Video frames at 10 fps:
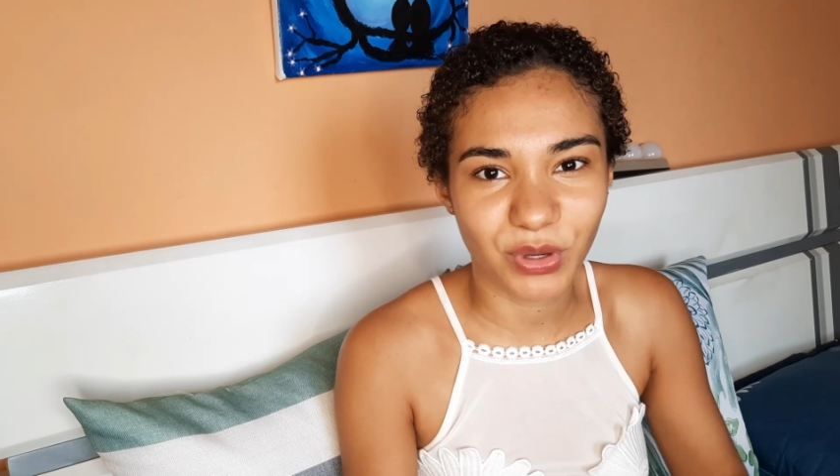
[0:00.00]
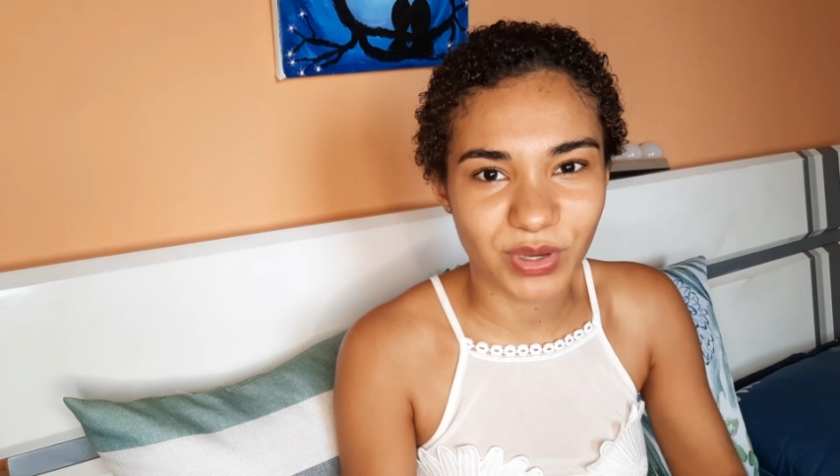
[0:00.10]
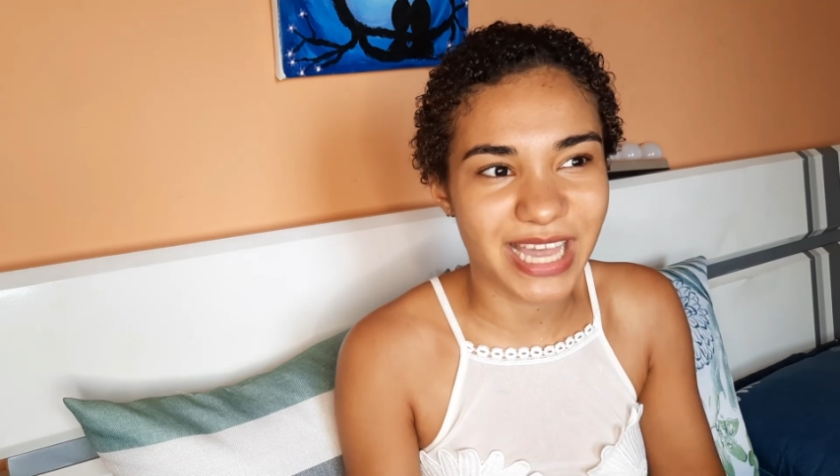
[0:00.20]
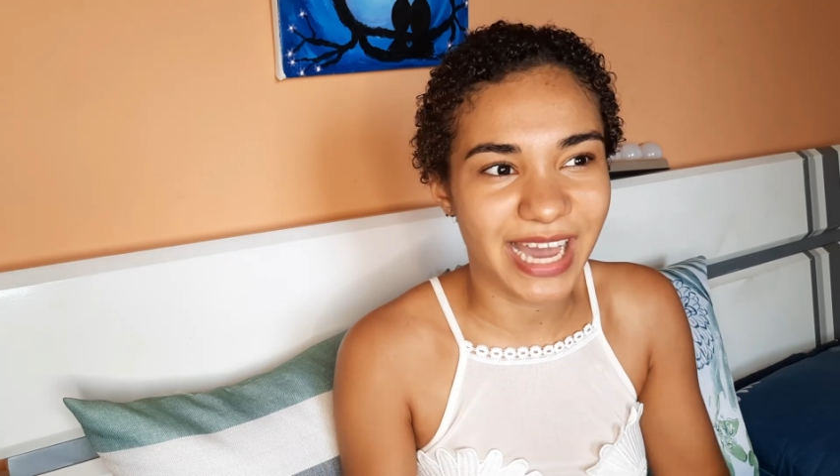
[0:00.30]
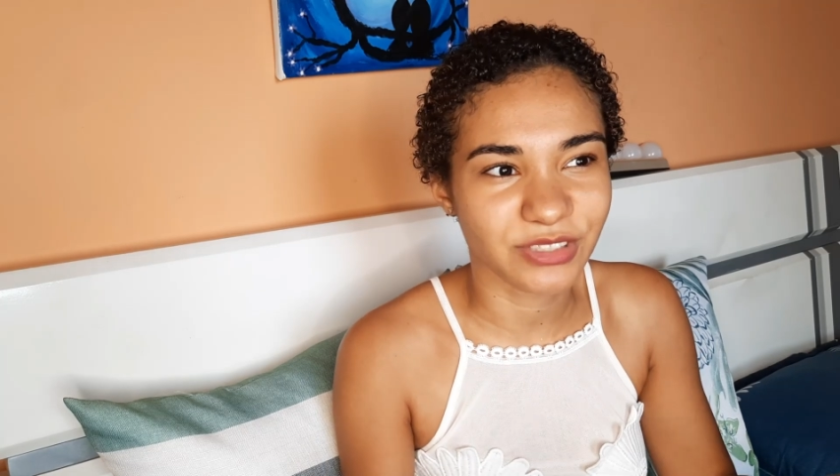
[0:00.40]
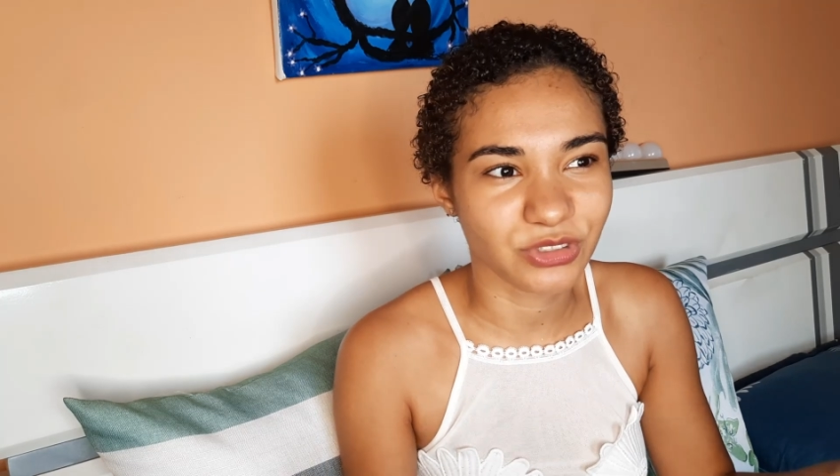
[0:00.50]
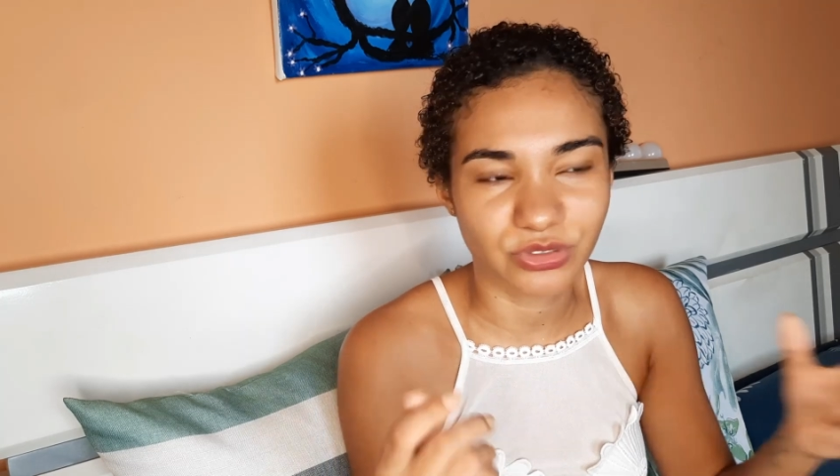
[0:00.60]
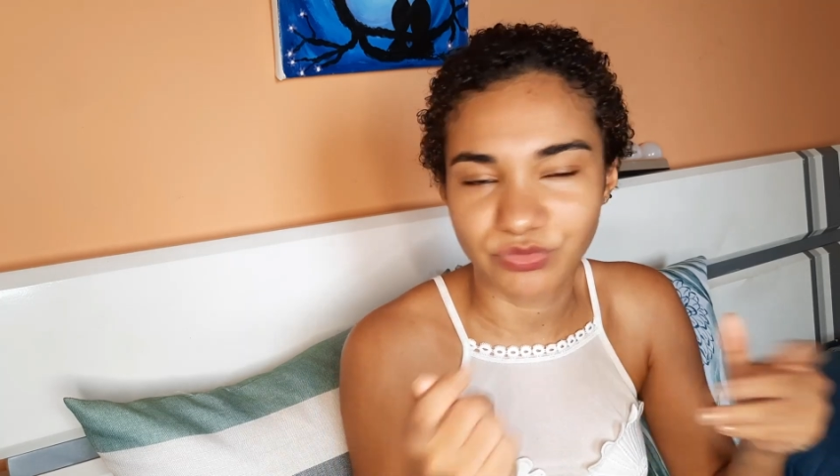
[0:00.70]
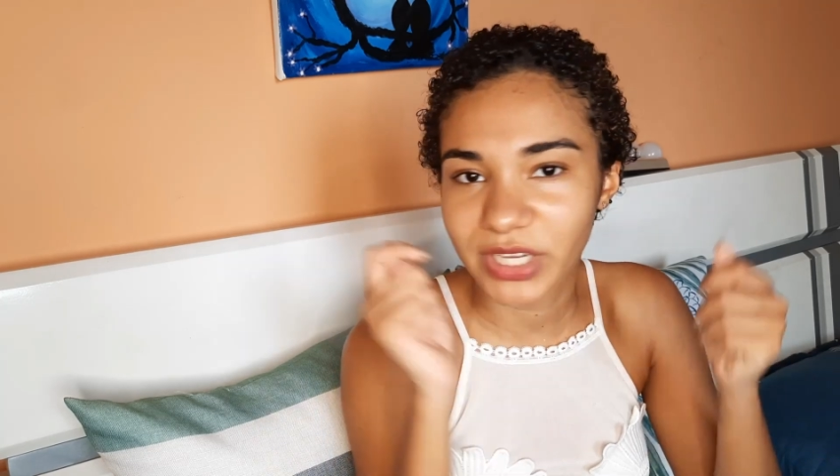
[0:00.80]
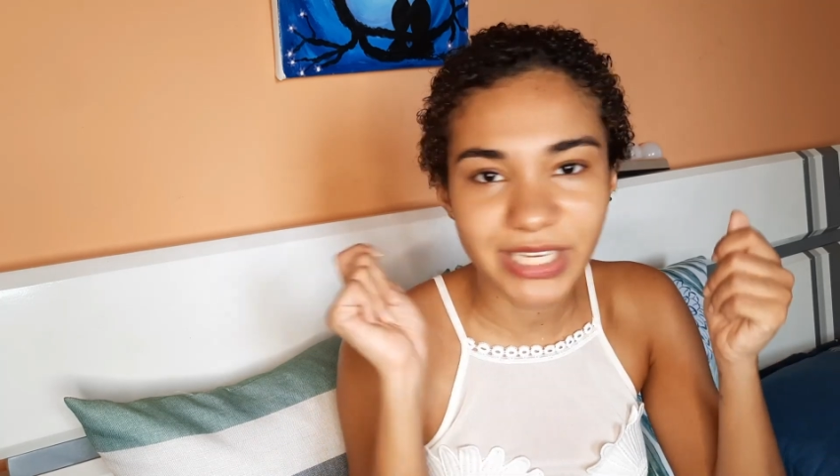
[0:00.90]
because I
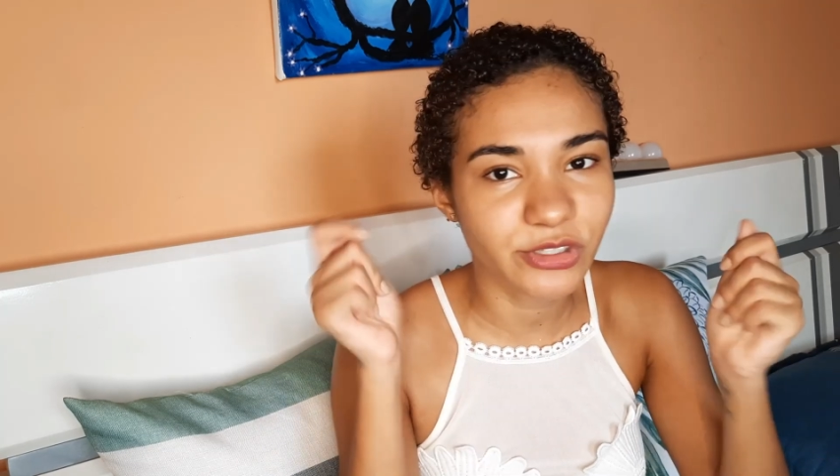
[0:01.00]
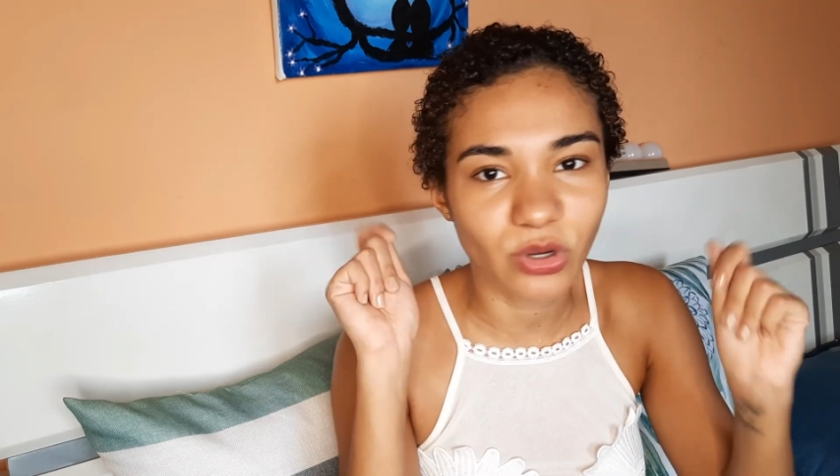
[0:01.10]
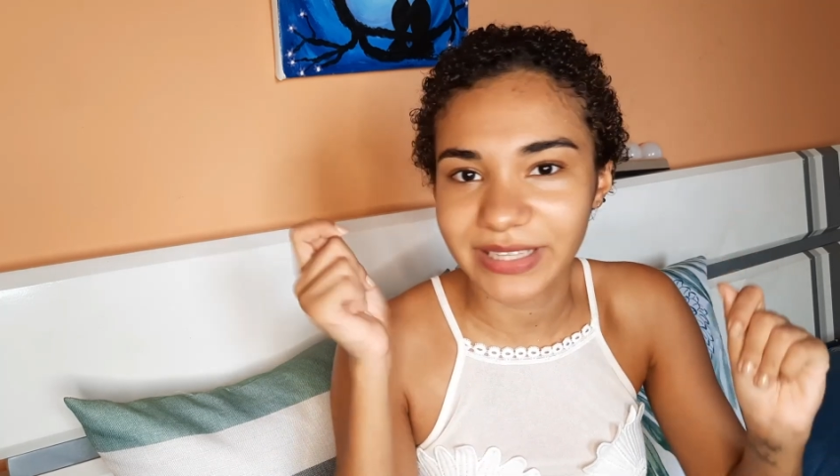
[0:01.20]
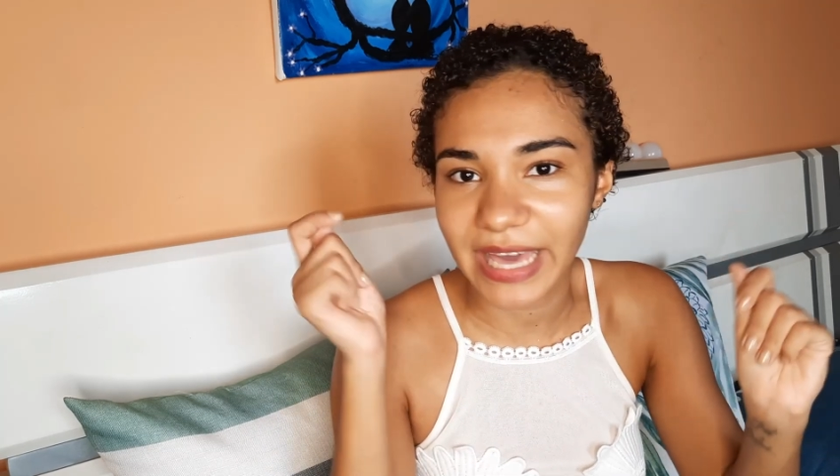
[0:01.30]
really don't